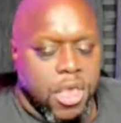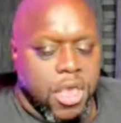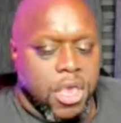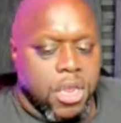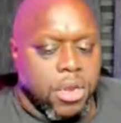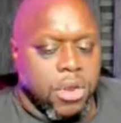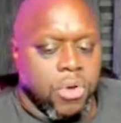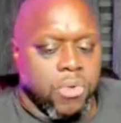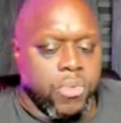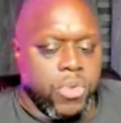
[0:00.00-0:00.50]

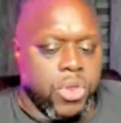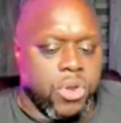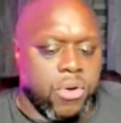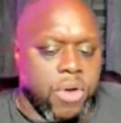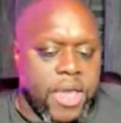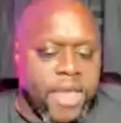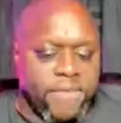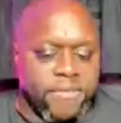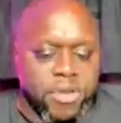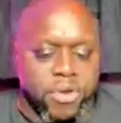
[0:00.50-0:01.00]
Nope, you don't
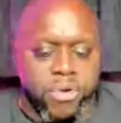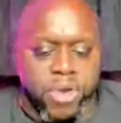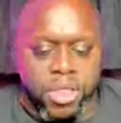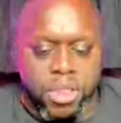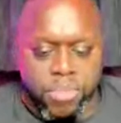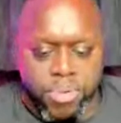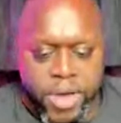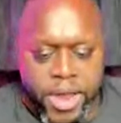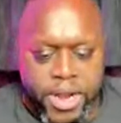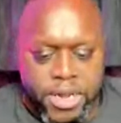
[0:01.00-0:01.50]
have to create the
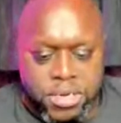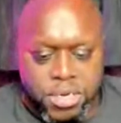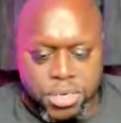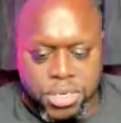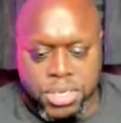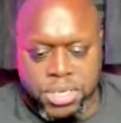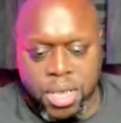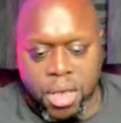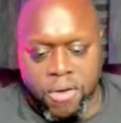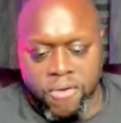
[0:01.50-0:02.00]
product
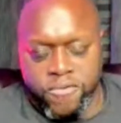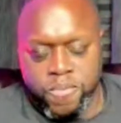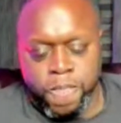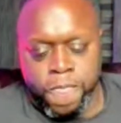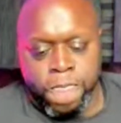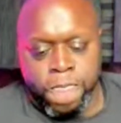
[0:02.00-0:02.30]
yourself.